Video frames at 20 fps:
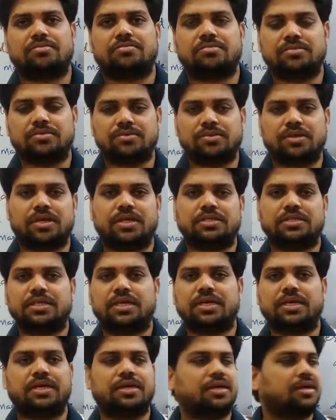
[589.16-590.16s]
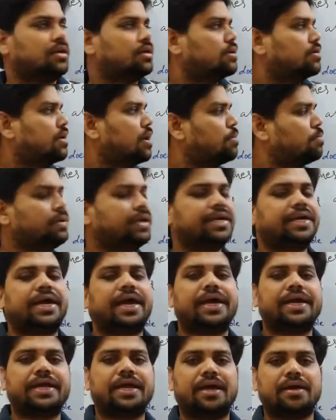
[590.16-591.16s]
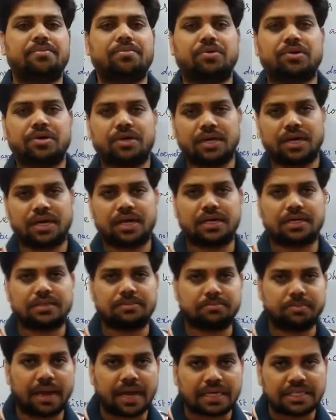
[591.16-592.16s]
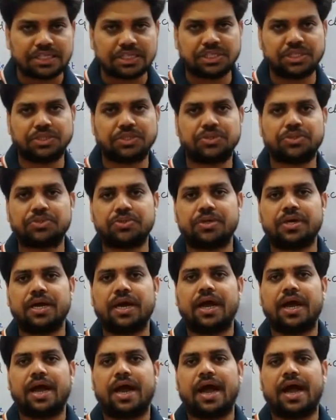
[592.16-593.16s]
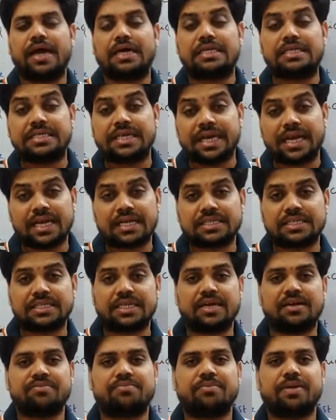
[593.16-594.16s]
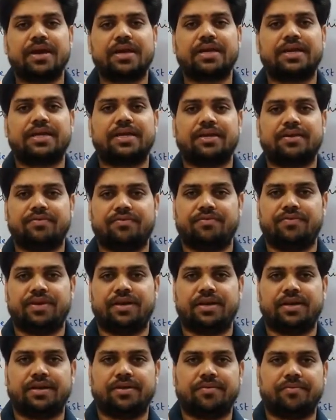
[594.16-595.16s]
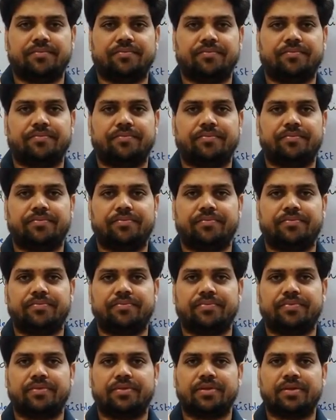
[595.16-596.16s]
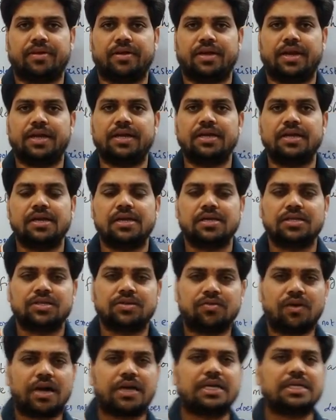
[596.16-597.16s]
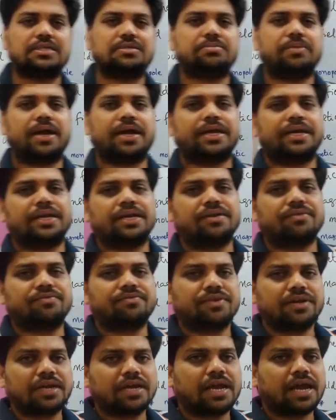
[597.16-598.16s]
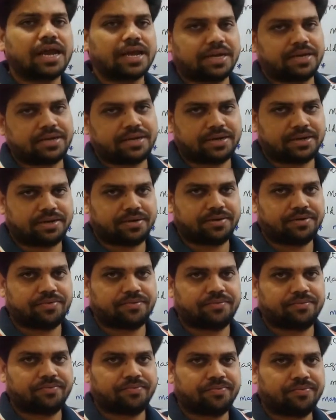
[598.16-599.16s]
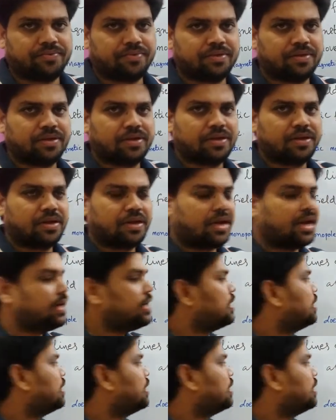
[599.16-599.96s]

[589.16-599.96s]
you can say a complete idea about magnitude and direction of magnetic field. Right? So what is magnetic field line? Right?